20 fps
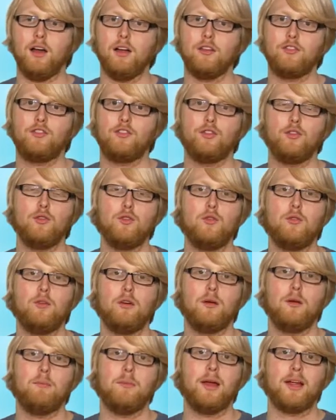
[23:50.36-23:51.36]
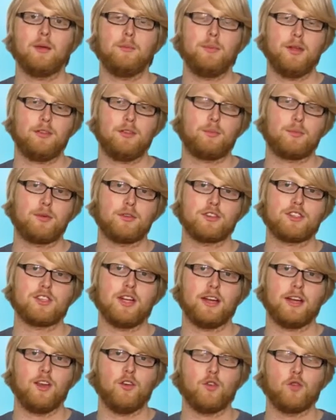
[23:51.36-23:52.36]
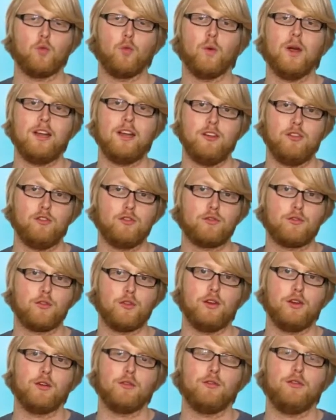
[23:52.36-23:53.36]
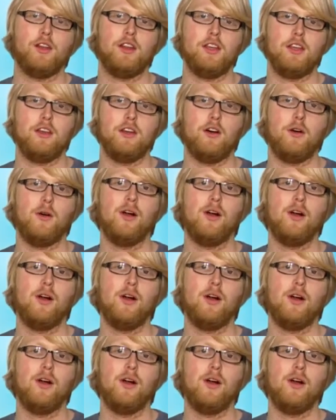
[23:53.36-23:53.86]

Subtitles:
2 megabits per second range for your video.